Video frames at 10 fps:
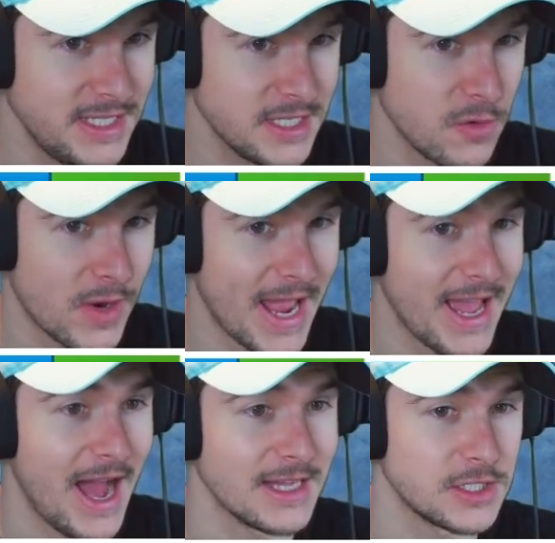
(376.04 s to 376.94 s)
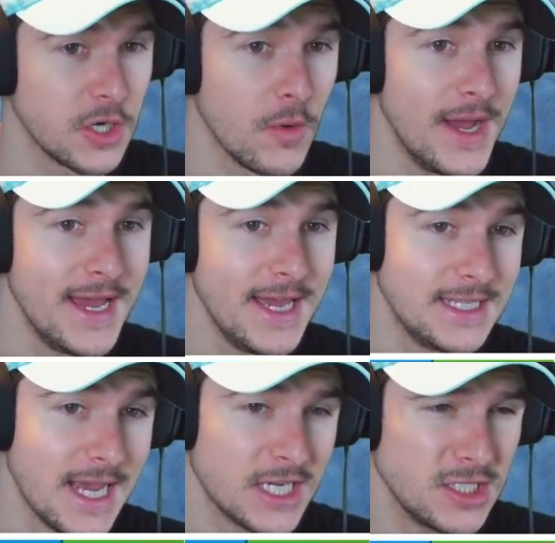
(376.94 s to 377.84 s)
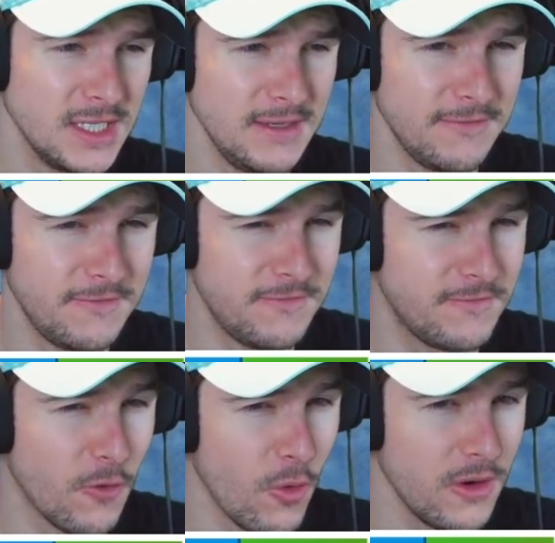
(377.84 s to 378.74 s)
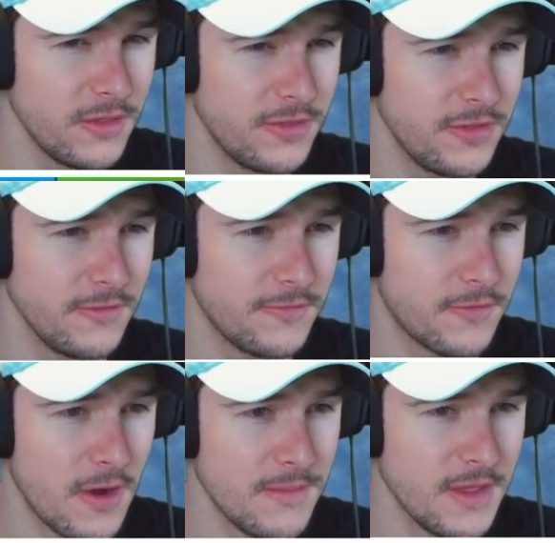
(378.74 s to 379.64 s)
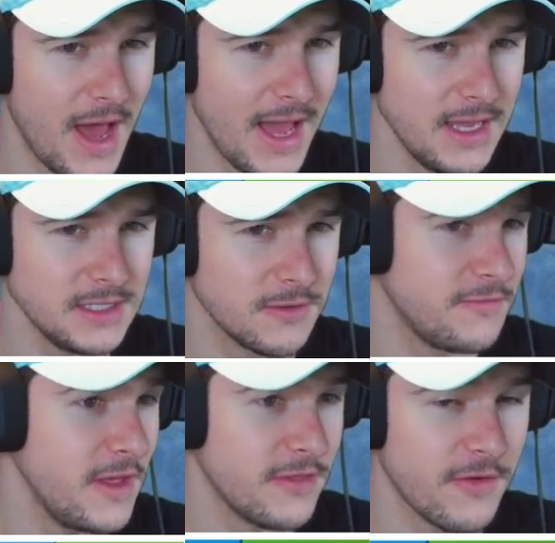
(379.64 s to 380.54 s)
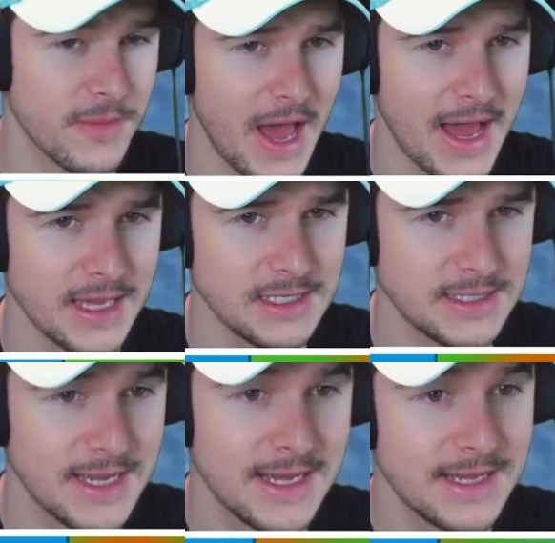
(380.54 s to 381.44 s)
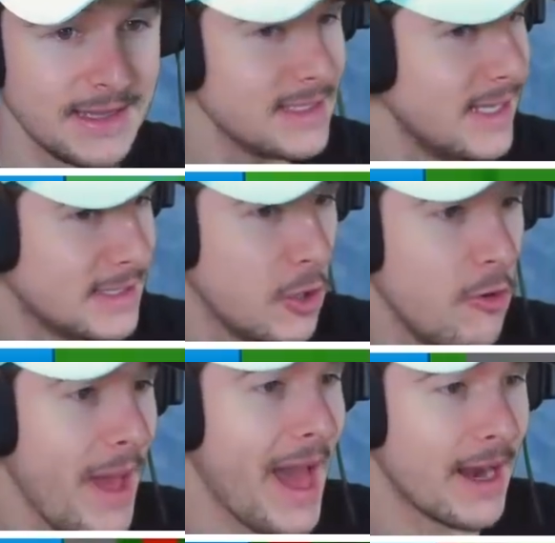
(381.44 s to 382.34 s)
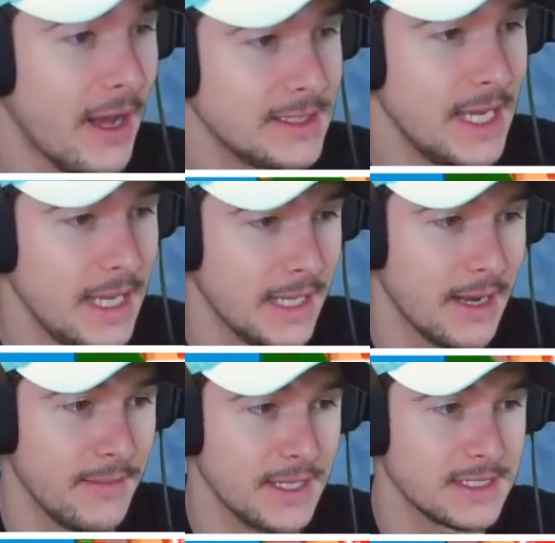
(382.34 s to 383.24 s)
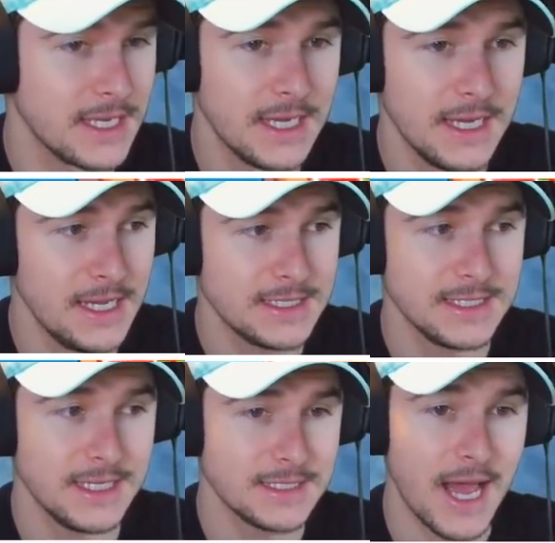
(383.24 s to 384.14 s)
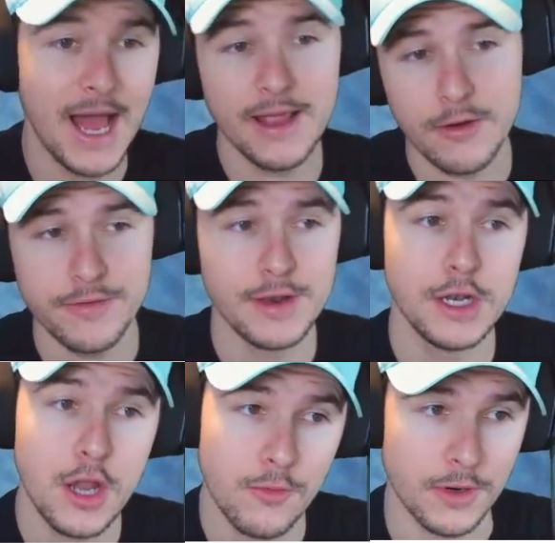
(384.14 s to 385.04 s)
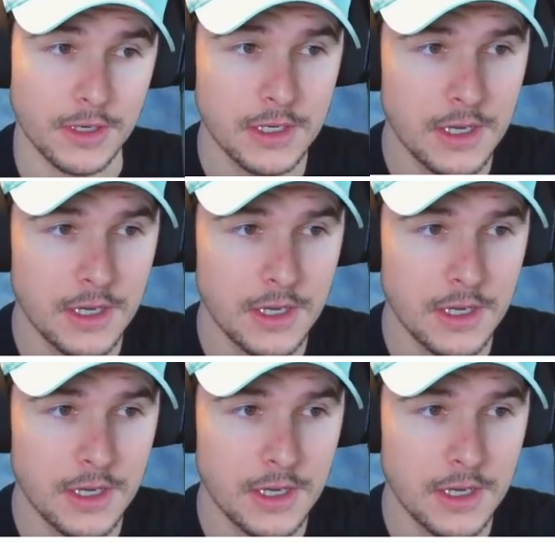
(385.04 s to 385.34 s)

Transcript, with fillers: is the one I got. So it's actually fourth from the highest or fifth from the highest. That's not too bad. I'll take it. I mean, it's it's it's higher than lower.